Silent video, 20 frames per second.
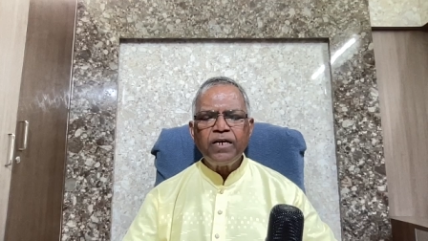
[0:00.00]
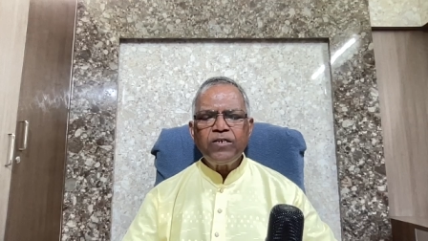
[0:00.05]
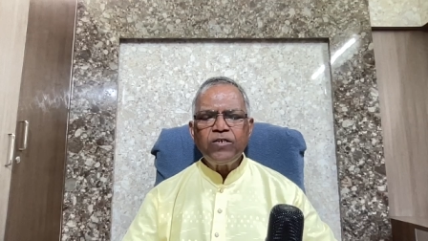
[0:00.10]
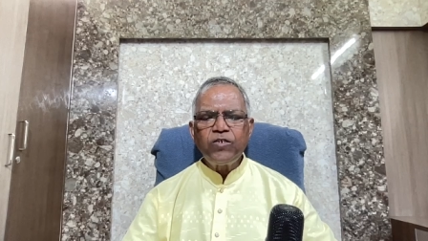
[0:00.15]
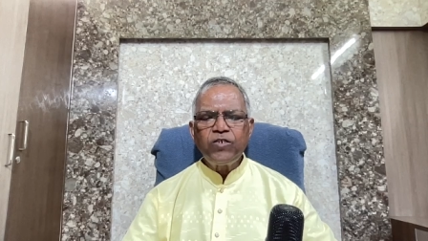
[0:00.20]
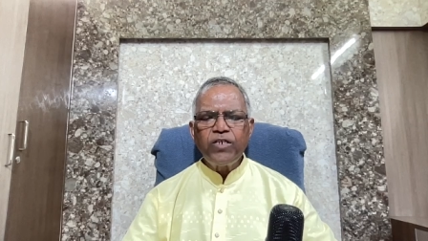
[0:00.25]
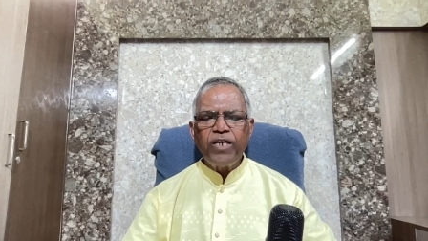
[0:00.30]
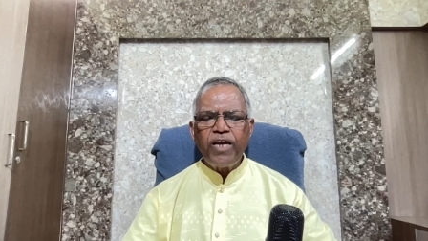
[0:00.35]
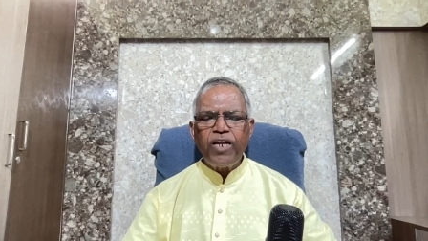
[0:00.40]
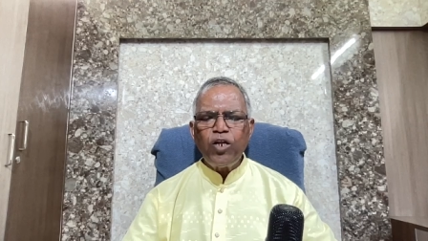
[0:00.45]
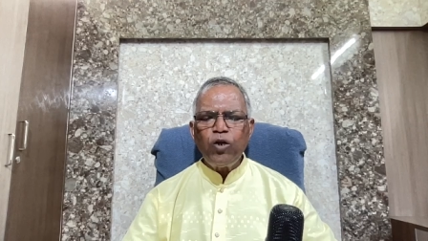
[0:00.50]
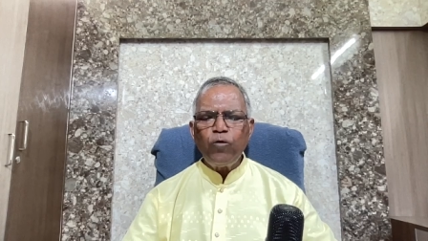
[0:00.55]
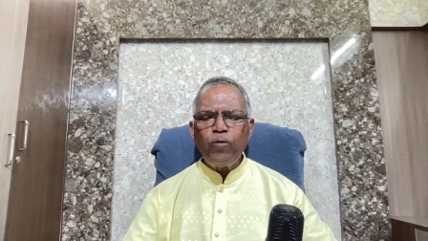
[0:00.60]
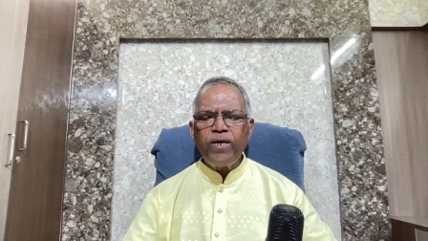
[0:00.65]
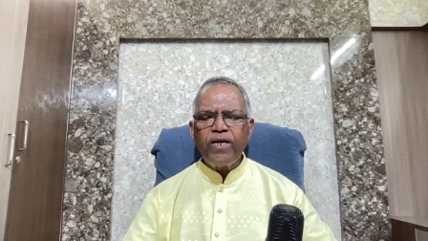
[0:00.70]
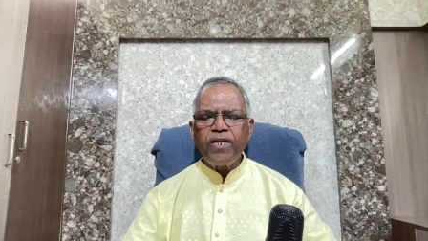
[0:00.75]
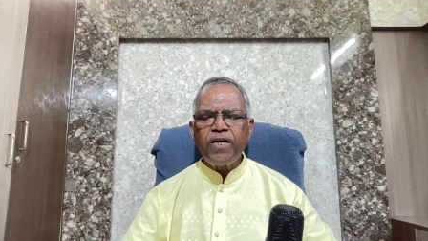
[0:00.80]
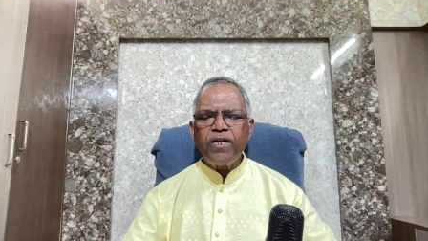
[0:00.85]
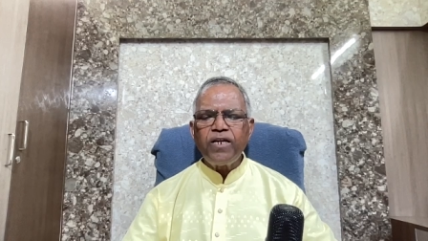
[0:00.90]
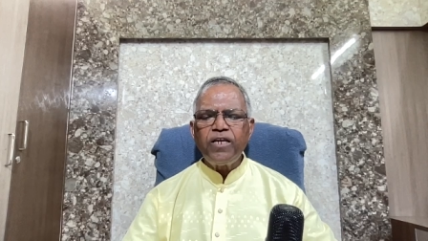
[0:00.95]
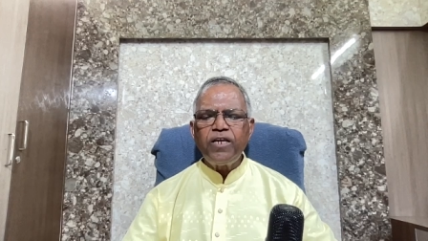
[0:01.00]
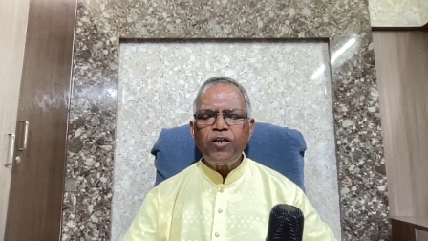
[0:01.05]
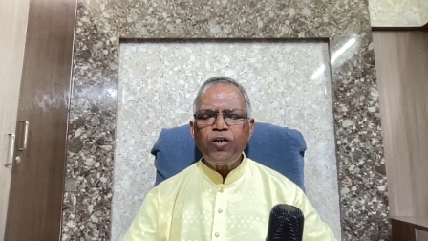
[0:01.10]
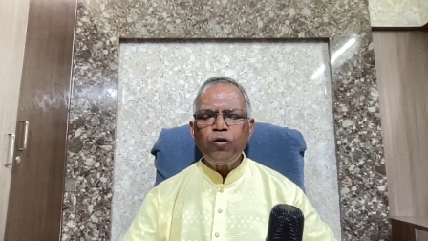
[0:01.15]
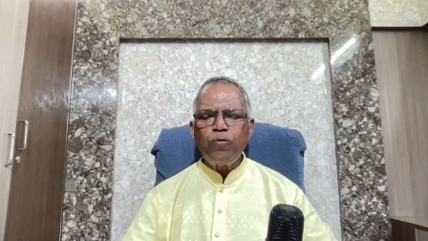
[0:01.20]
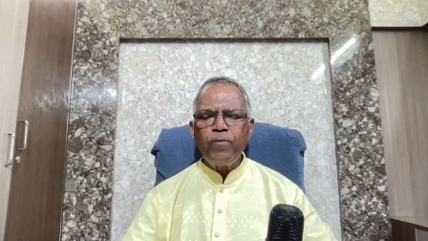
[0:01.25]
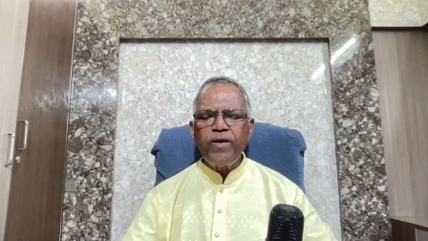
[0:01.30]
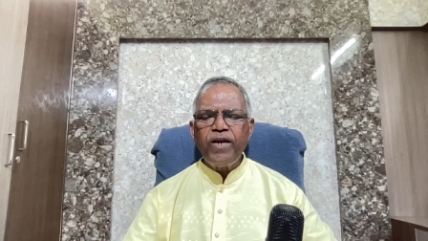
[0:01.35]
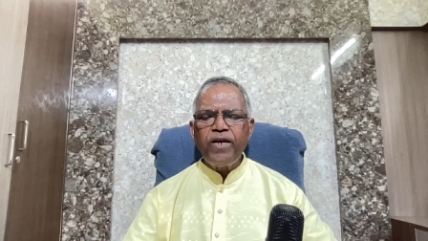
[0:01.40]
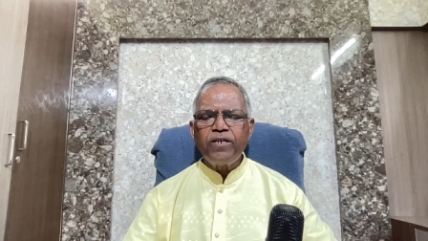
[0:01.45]
genuine and
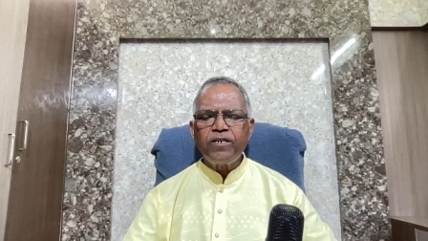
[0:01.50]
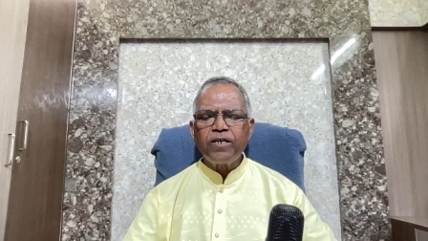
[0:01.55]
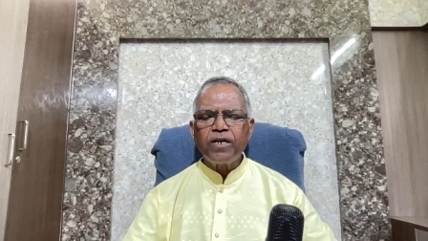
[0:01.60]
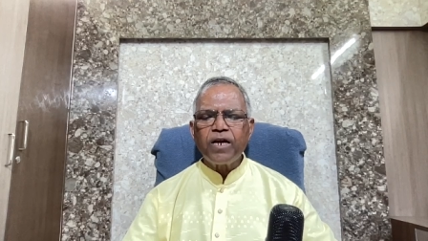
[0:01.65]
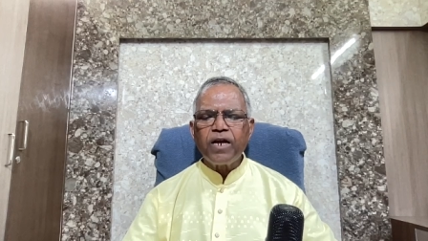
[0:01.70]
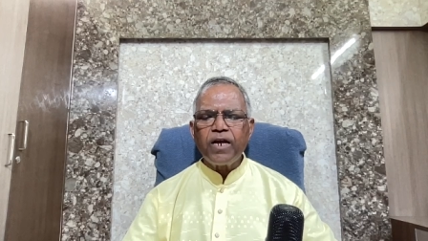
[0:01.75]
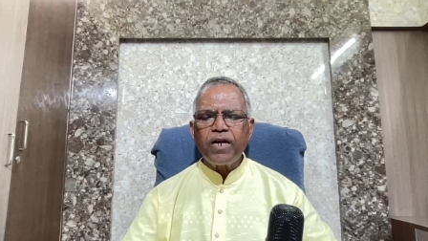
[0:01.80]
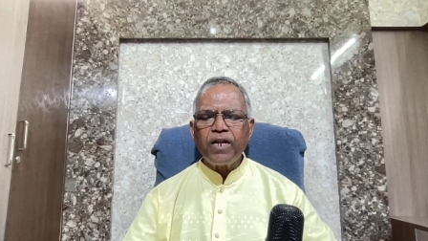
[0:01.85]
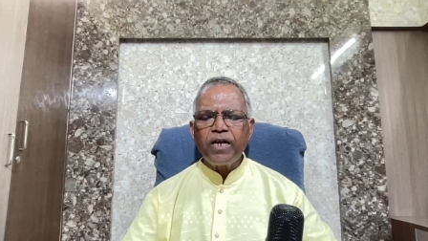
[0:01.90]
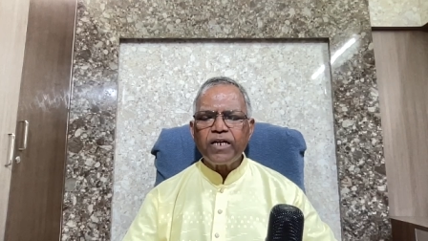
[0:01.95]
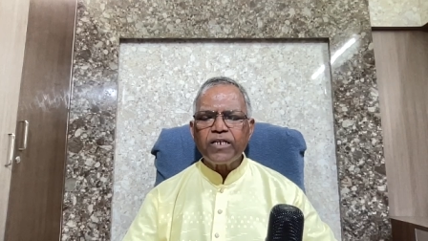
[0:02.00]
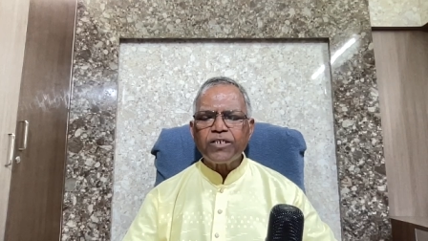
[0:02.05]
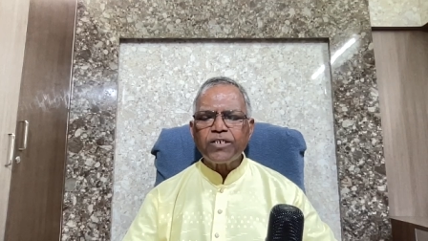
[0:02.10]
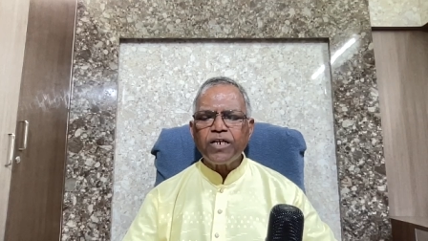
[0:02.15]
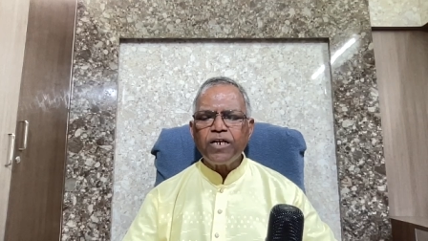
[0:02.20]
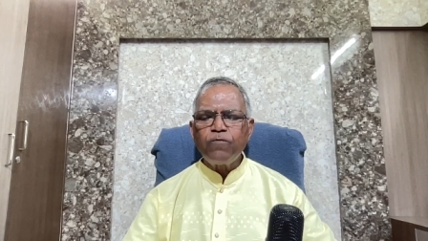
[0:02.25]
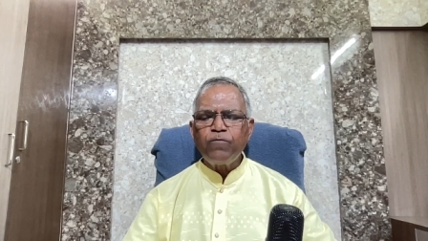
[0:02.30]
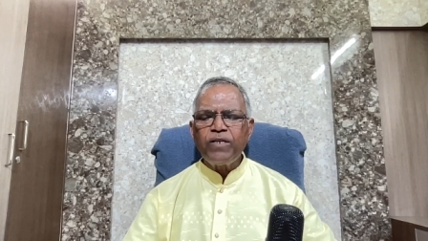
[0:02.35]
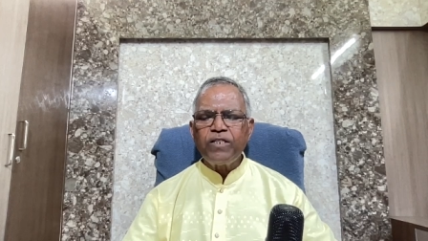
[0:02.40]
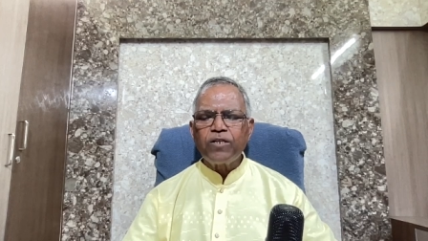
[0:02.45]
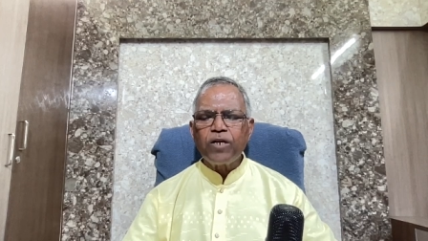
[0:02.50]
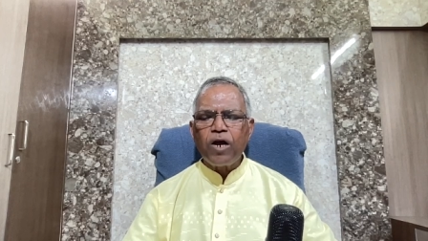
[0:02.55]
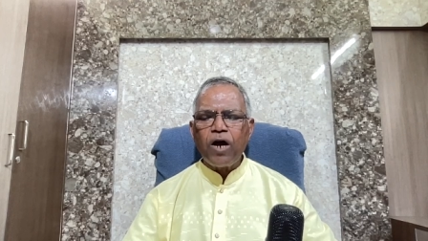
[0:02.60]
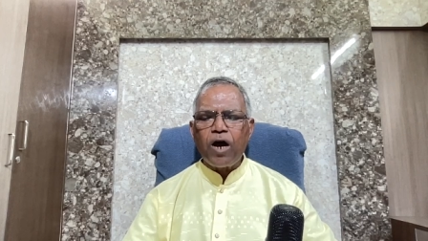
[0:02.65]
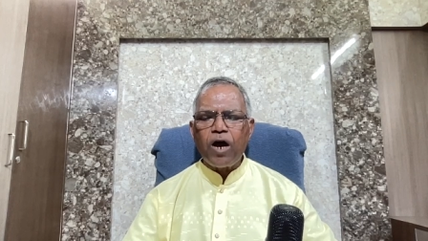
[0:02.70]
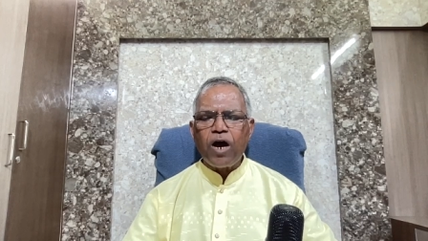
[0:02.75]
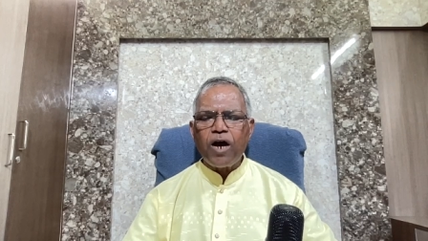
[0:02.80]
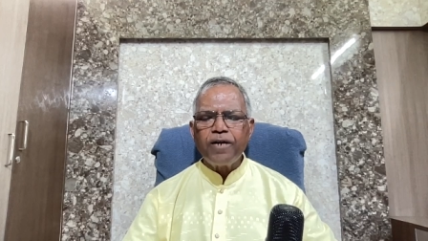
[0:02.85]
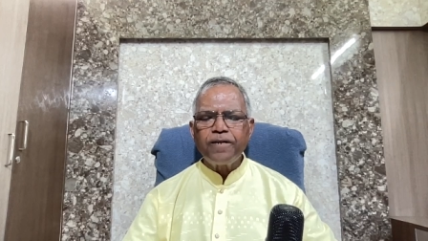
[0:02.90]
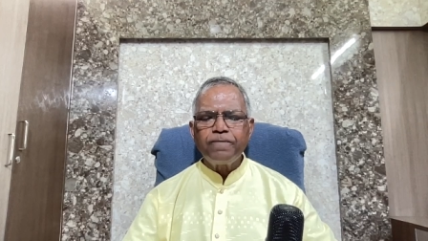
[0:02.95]
intimate connection with
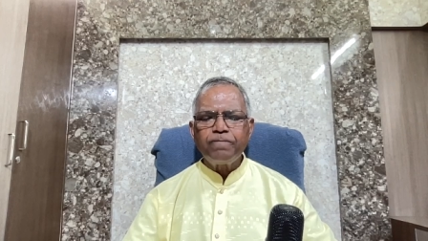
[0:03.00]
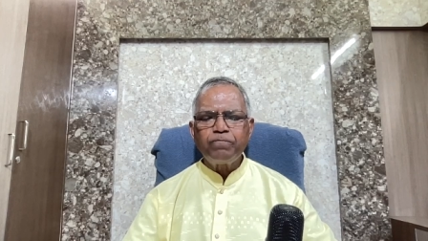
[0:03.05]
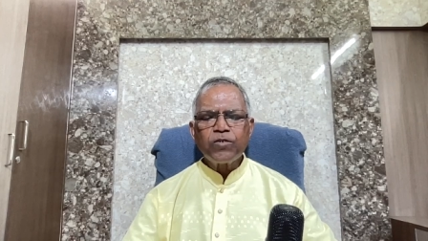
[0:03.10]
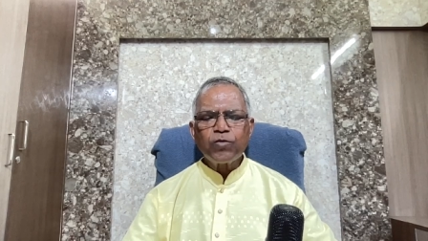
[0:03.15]
God,